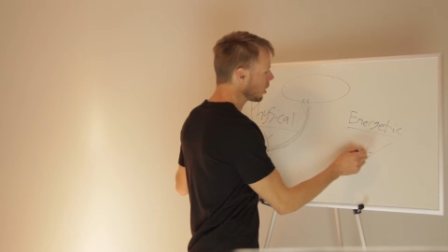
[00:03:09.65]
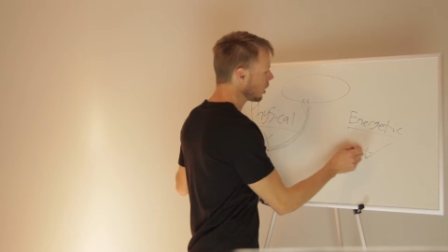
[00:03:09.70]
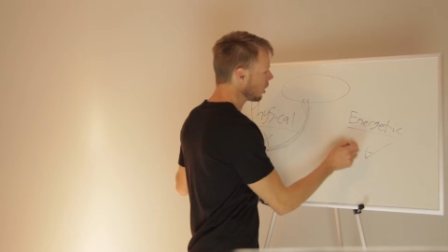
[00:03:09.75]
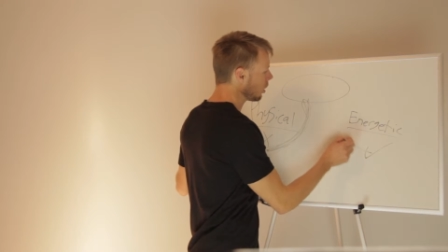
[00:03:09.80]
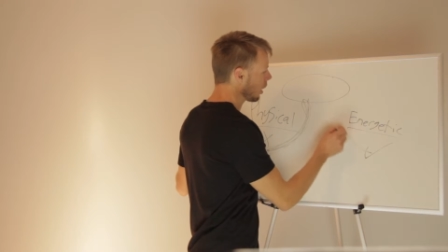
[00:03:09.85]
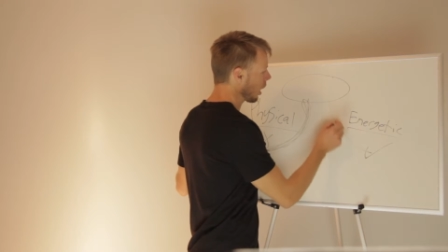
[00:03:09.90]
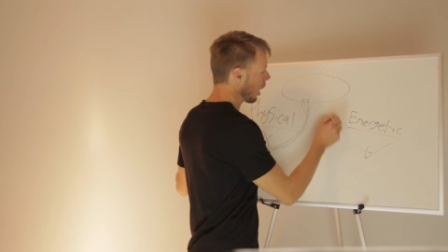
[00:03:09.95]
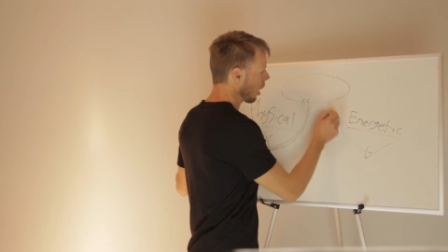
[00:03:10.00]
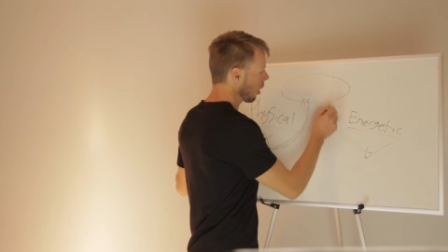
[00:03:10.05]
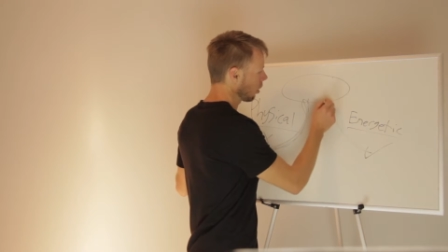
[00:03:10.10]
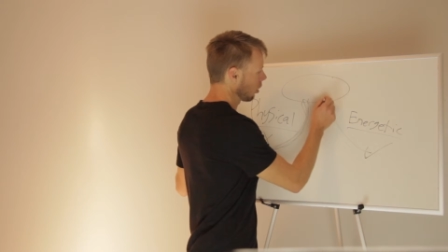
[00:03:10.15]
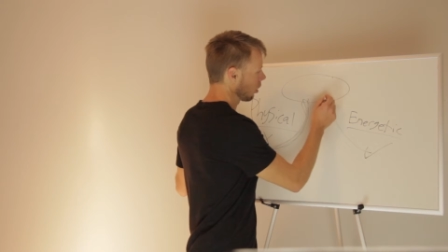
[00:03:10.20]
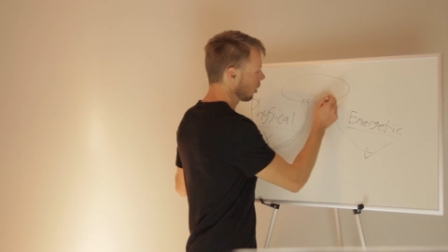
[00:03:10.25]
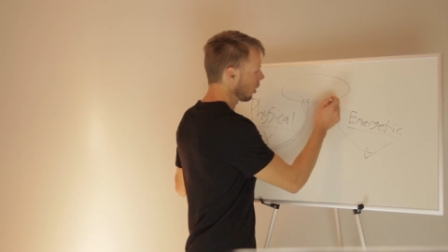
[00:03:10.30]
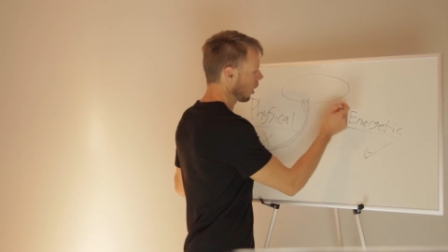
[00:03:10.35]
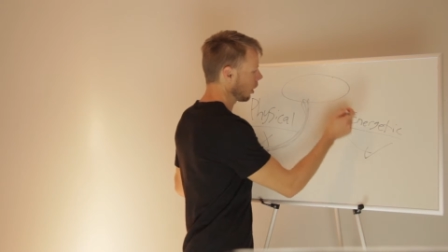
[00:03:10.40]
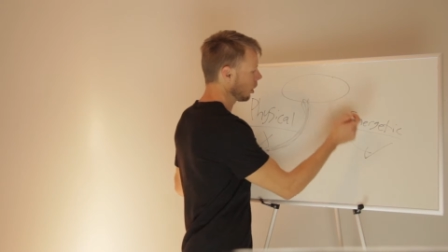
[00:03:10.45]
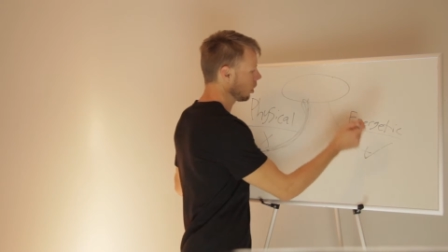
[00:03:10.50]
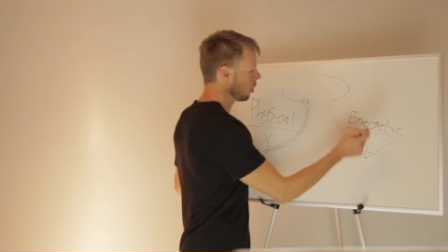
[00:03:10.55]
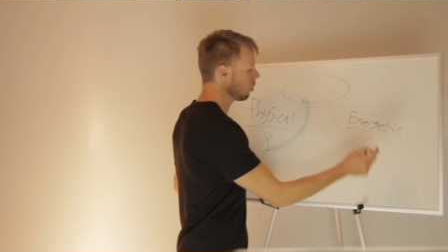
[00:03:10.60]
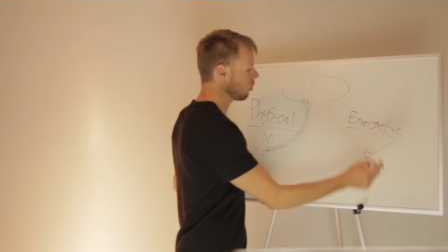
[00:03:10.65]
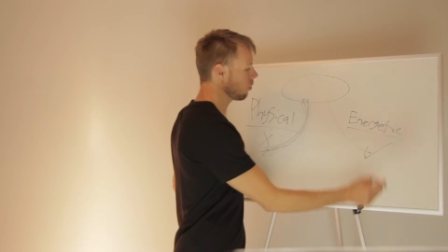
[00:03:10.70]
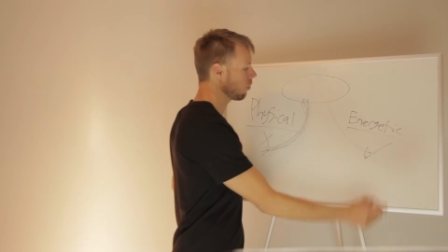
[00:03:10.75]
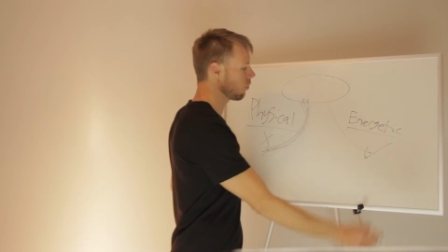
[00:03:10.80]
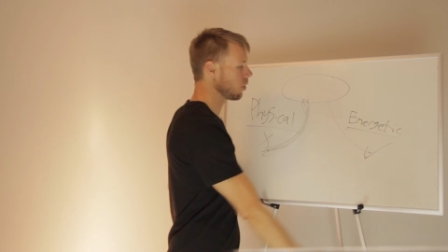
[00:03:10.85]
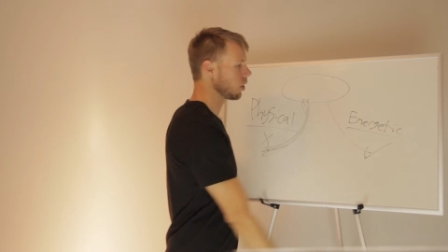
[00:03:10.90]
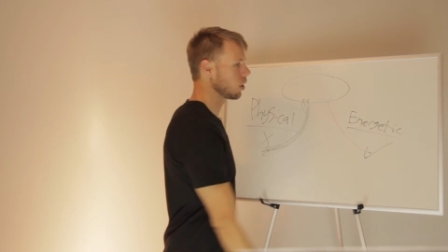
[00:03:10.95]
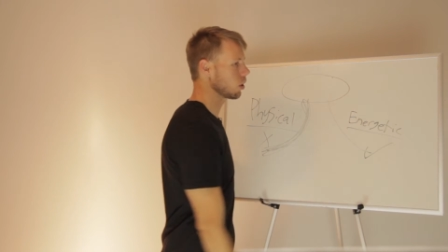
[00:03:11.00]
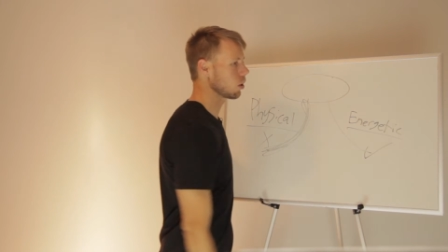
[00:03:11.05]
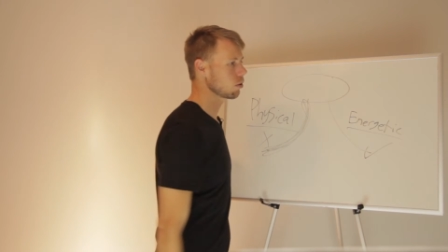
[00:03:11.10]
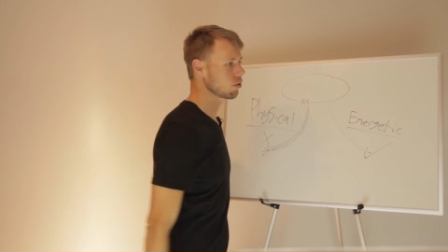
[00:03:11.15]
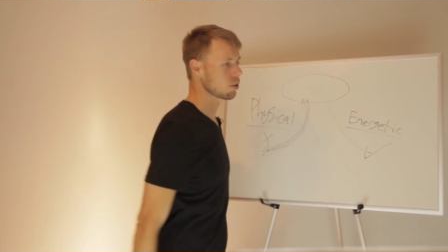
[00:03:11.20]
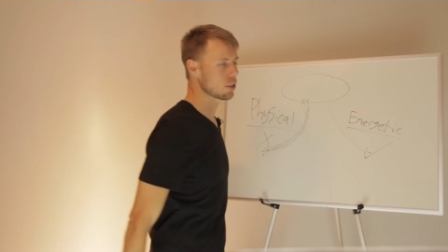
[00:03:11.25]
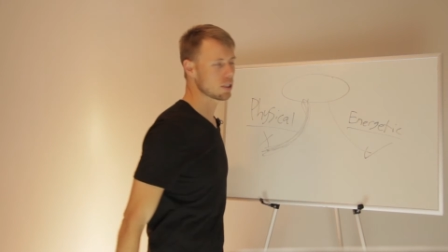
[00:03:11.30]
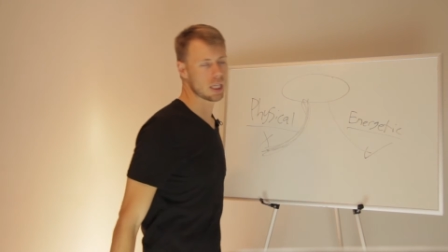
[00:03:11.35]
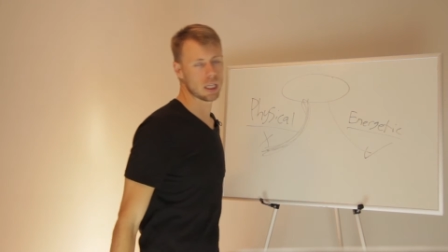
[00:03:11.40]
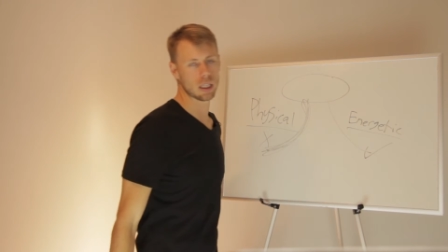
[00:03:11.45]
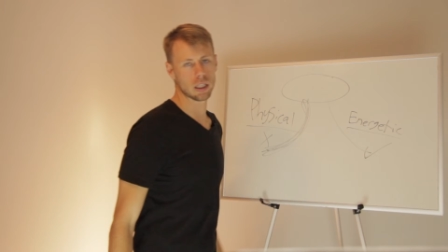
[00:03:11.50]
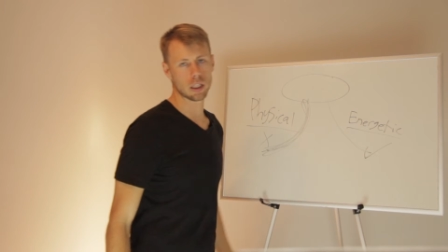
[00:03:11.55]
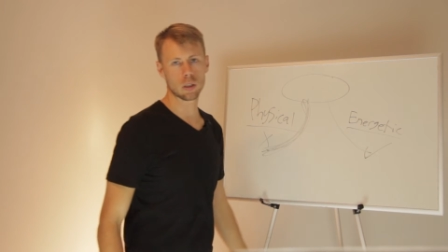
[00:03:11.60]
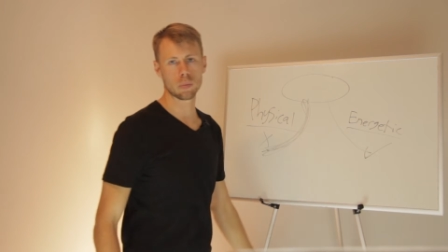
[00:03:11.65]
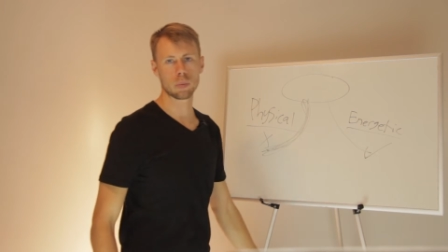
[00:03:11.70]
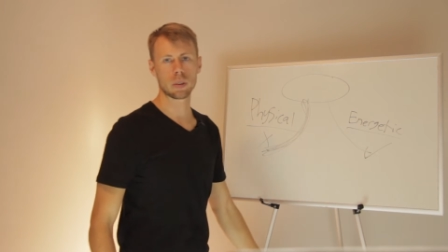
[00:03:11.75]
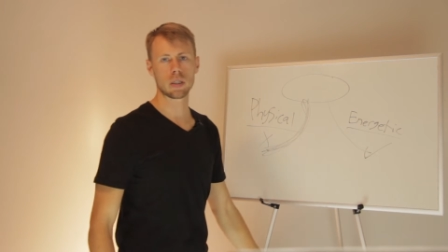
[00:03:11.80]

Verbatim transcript: sit down and you feel just that little